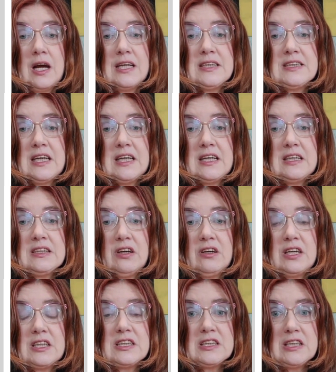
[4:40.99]
I'd say they tell
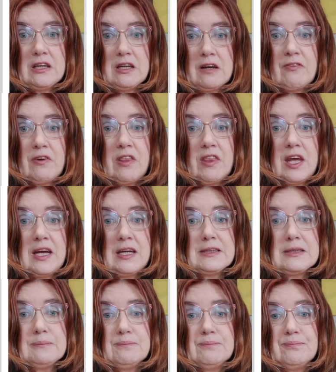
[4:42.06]
you it's 10 different
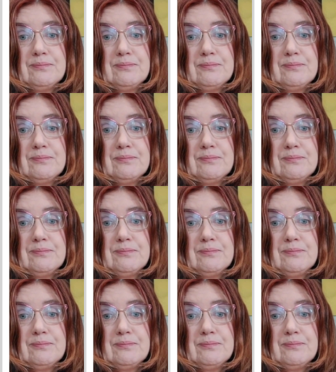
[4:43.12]
things.